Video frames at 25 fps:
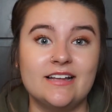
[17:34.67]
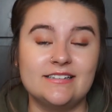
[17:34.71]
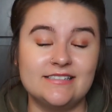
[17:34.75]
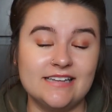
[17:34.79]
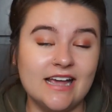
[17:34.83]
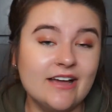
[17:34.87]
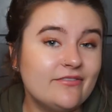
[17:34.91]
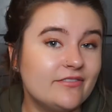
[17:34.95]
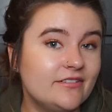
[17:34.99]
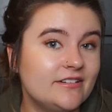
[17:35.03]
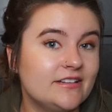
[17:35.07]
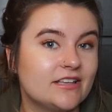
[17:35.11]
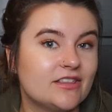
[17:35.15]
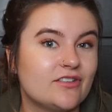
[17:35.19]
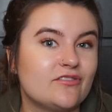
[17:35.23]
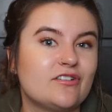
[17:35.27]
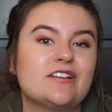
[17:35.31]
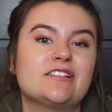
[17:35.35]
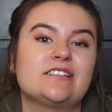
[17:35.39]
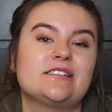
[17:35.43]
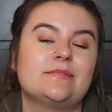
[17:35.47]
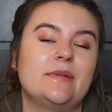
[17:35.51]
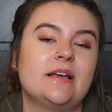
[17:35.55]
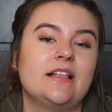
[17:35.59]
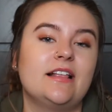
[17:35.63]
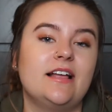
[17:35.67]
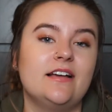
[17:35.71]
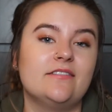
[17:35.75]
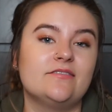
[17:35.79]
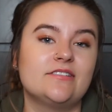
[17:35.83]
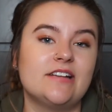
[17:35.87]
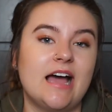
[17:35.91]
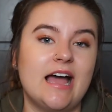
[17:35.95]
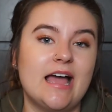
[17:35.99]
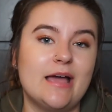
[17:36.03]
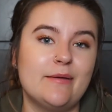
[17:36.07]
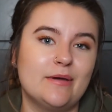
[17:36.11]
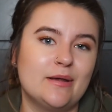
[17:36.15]
definitely the rest of my
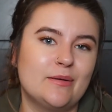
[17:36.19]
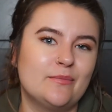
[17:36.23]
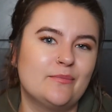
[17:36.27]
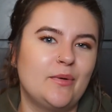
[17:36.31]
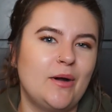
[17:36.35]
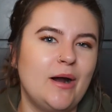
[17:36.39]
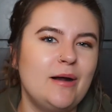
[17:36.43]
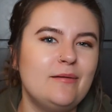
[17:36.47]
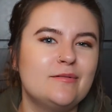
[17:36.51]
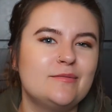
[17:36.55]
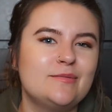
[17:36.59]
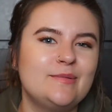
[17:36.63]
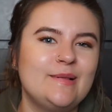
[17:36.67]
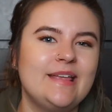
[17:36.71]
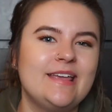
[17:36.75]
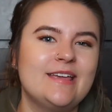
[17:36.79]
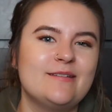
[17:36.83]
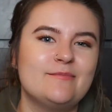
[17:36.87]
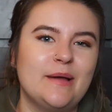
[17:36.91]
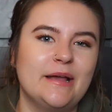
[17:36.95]
lifetime and probably